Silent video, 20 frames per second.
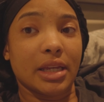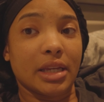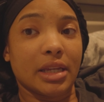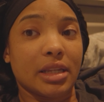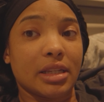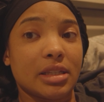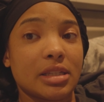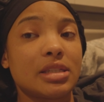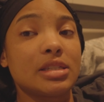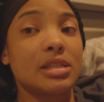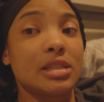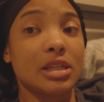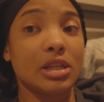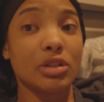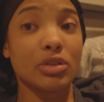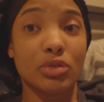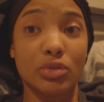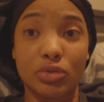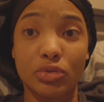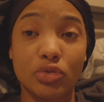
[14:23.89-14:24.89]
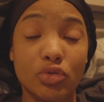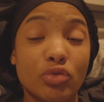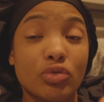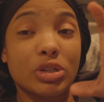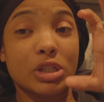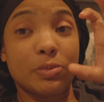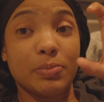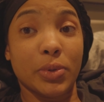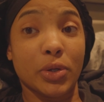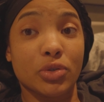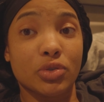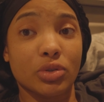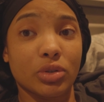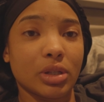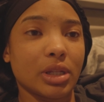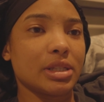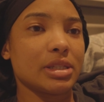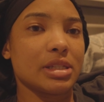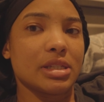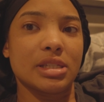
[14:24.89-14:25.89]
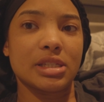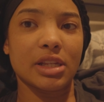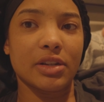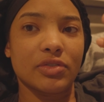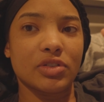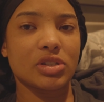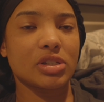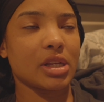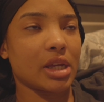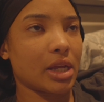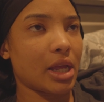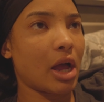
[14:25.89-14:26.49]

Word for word: and see through a spiritual lens, instead of just like,